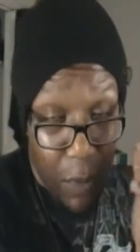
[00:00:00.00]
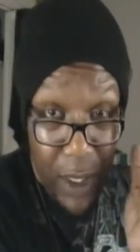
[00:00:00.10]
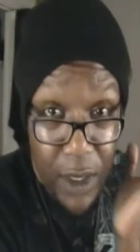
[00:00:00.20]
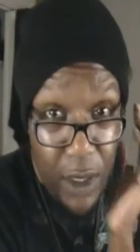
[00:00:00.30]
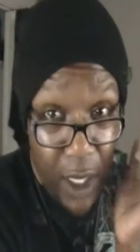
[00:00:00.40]

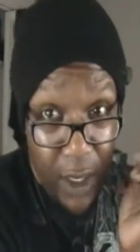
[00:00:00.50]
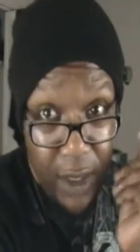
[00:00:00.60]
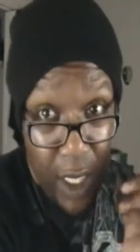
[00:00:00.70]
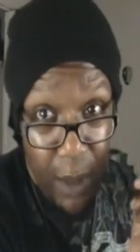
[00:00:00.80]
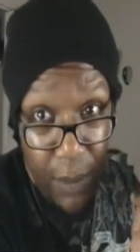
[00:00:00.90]
but still at the
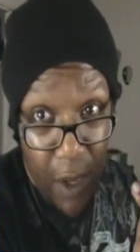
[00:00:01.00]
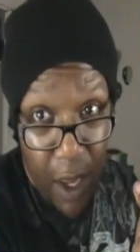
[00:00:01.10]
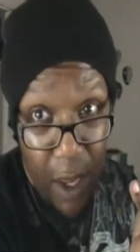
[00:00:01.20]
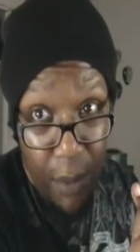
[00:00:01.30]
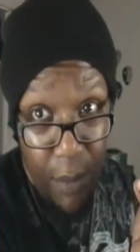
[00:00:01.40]
same
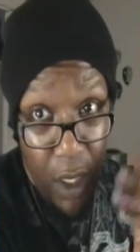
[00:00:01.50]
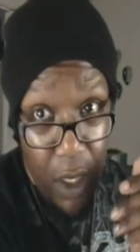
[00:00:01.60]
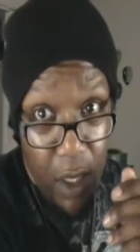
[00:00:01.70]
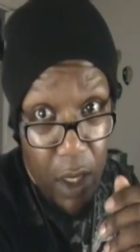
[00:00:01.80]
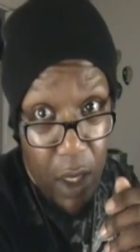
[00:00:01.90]
time
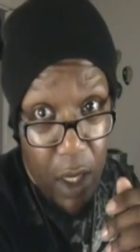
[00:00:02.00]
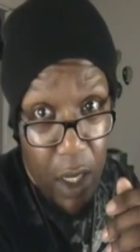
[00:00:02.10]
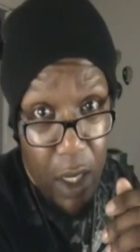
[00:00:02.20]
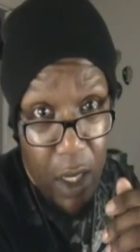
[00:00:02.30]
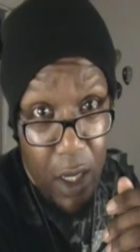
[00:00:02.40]

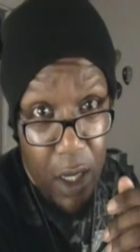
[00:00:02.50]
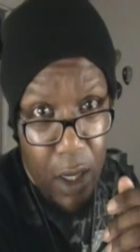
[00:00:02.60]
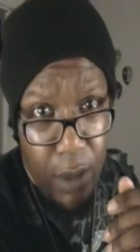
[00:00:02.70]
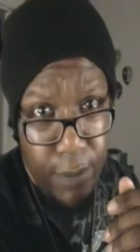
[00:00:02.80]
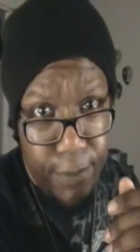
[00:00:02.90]

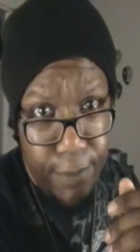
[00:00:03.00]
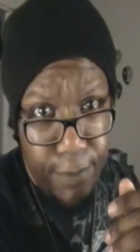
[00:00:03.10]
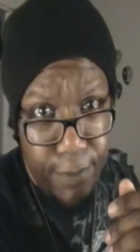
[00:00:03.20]
um,